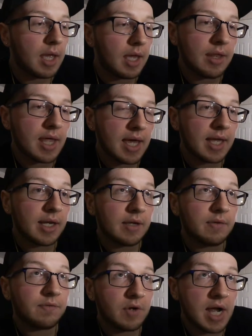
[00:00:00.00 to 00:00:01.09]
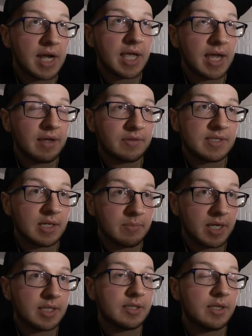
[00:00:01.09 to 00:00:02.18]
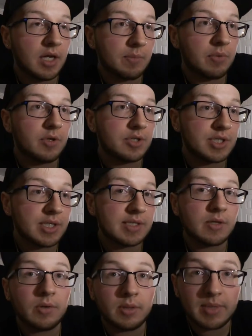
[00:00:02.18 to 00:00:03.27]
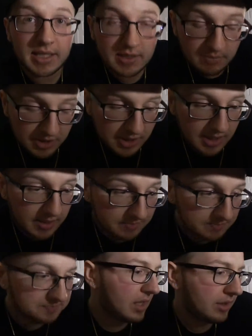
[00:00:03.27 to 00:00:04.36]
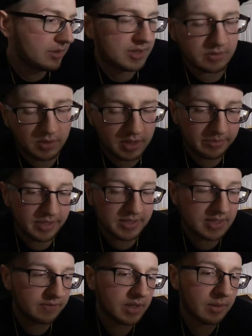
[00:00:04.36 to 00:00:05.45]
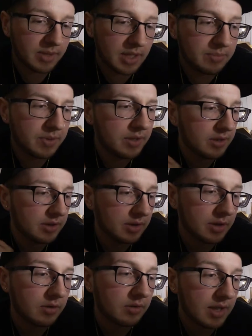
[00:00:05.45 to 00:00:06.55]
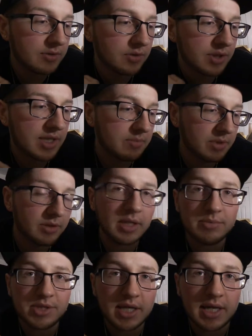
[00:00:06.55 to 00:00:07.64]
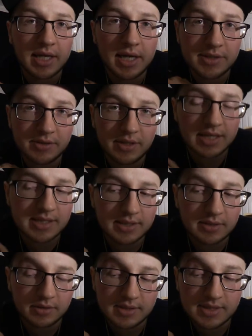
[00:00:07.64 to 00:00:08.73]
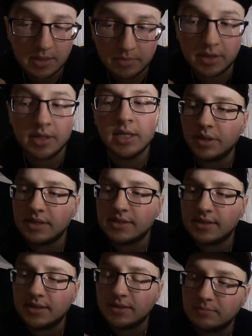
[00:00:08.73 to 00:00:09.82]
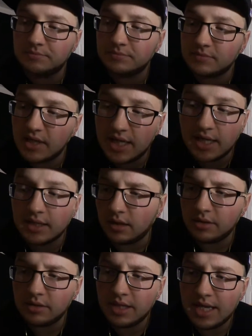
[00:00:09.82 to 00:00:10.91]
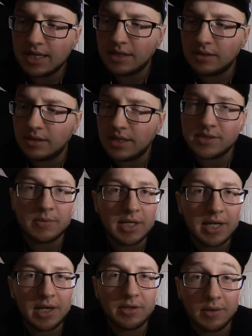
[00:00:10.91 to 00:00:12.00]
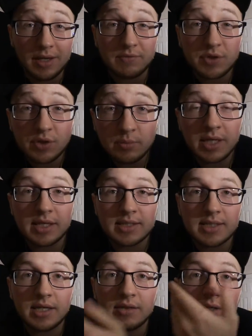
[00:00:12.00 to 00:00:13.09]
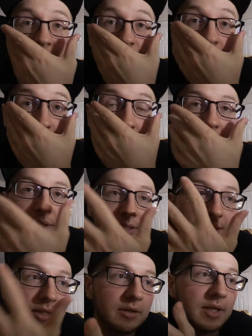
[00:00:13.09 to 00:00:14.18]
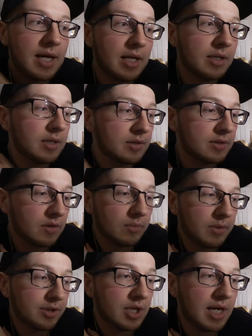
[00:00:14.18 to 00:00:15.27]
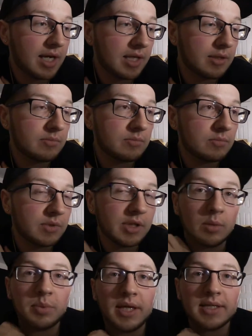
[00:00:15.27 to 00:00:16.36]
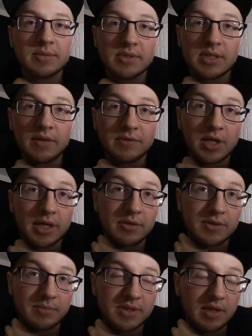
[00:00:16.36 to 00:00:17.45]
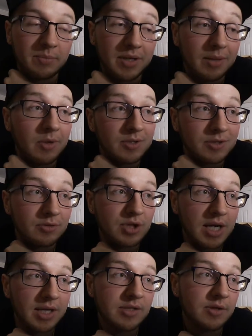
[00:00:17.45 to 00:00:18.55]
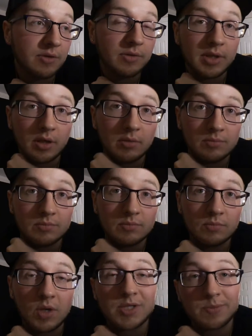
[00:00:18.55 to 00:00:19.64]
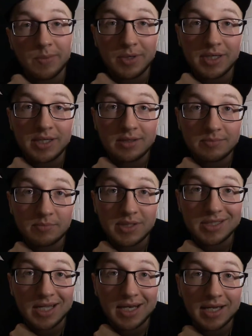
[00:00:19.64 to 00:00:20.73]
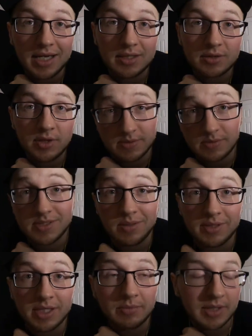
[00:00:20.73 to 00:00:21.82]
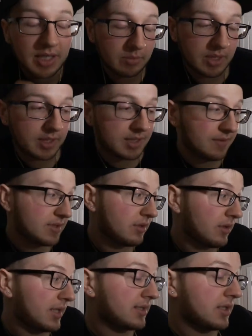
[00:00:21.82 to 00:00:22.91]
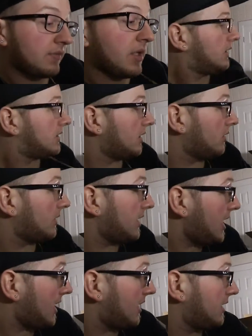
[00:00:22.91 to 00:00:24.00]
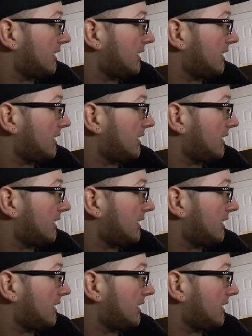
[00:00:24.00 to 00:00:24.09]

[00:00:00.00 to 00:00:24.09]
And then Friday, I have to take Megan to the airport. She is going back to Michigan. And there's quite a bit of stuff coming up you know, I told you guys about the MGK concert. That's not till December. But um, yeah, other than that, as of right now, I don't have too many exciting things coming up until then. So I'm going to try and, you know, plan some stuff and try and do some stuff. But I'm also trying to, you know, watch my money, being that I got Christmas coming up and got to buy gifts and all that stuff. So, yeah,